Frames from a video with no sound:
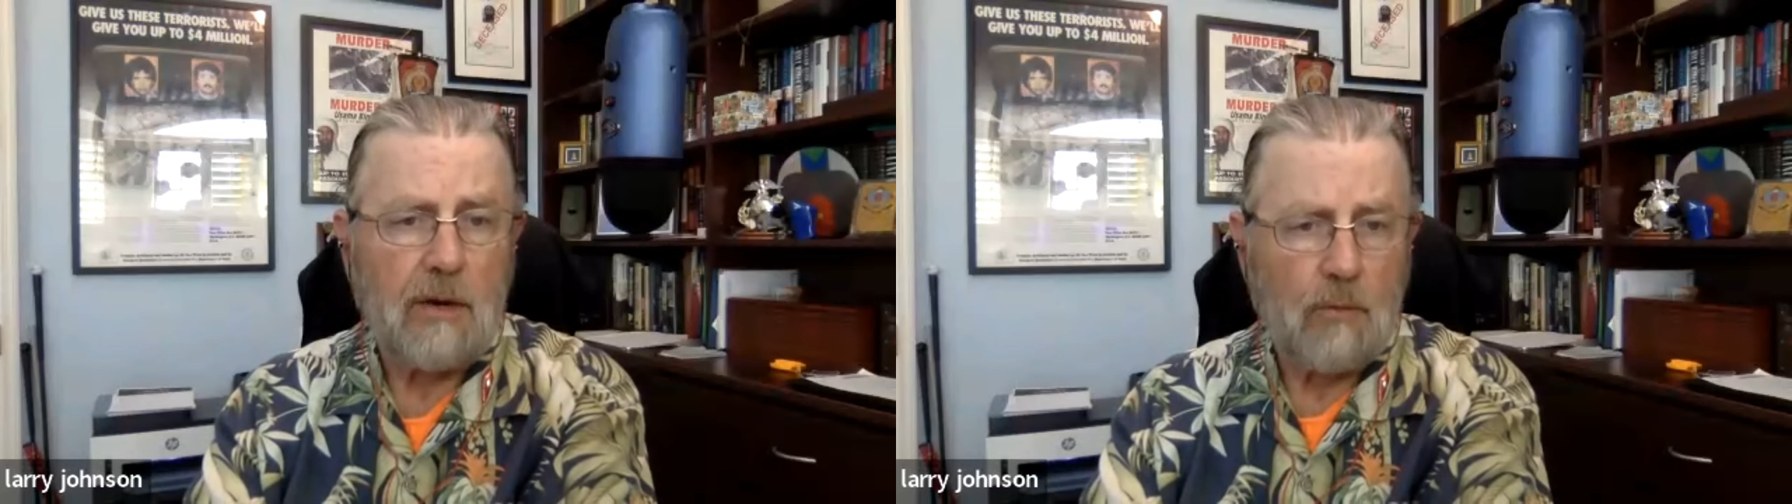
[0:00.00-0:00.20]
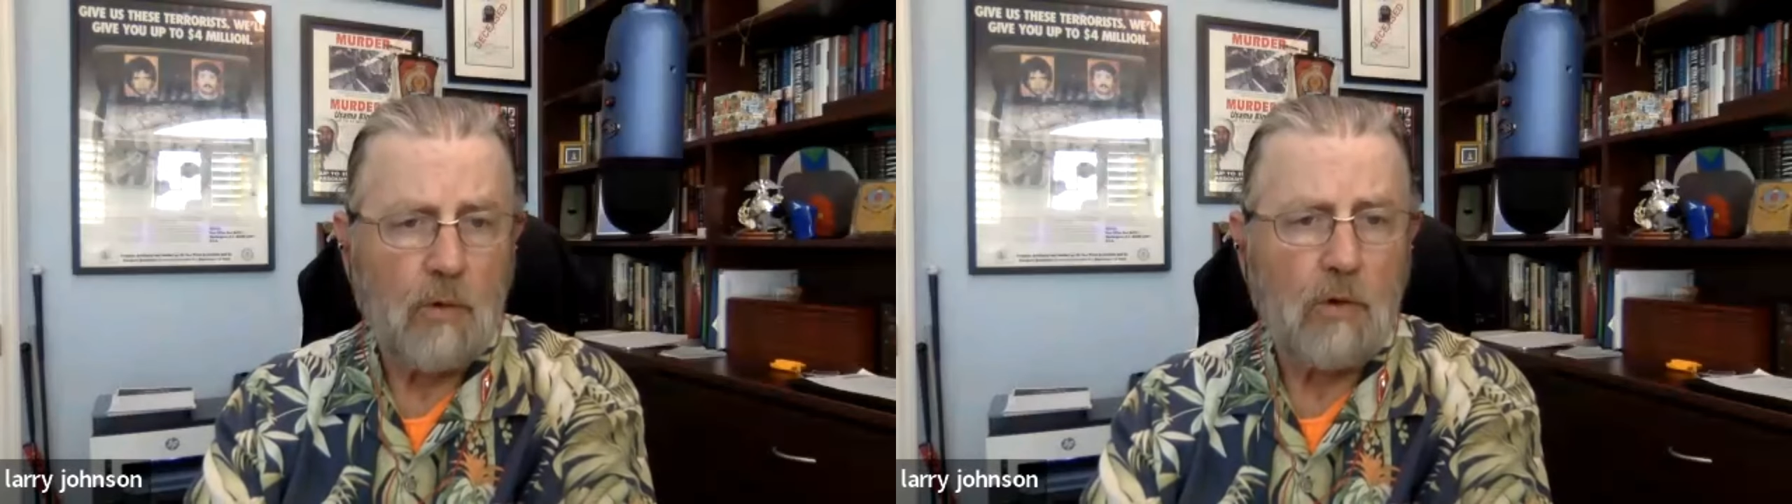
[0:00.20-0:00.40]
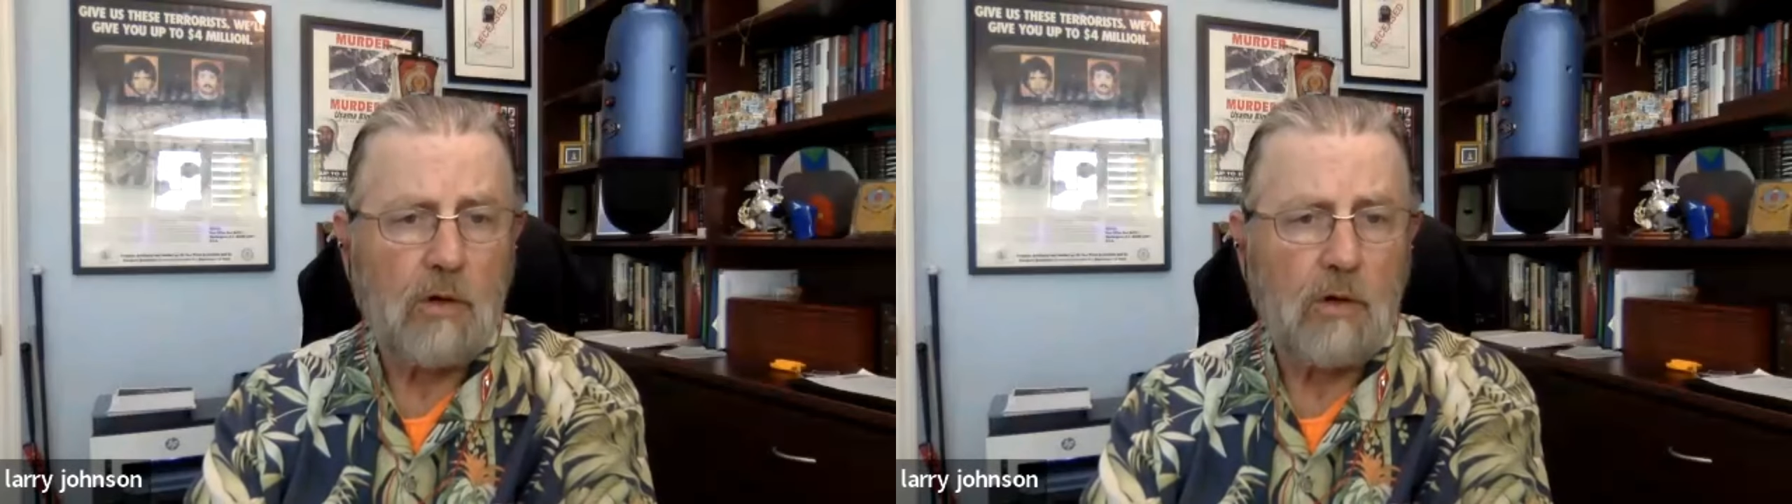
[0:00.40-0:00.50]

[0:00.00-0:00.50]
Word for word: and